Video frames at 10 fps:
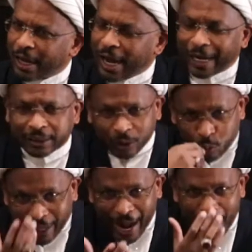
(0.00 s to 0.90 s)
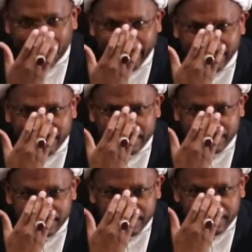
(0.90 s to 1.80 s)
I said, What happened?
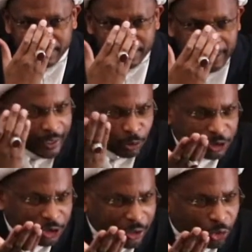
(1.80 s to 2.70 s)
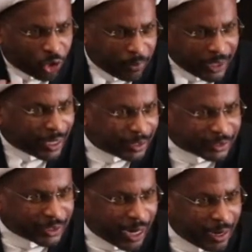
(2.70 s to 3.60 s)
I don't see you normally at
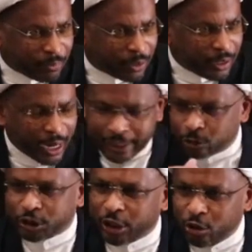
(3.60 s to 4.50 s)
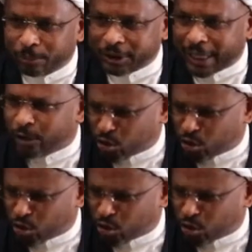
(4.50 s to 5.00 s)
this time. I don't see you upset.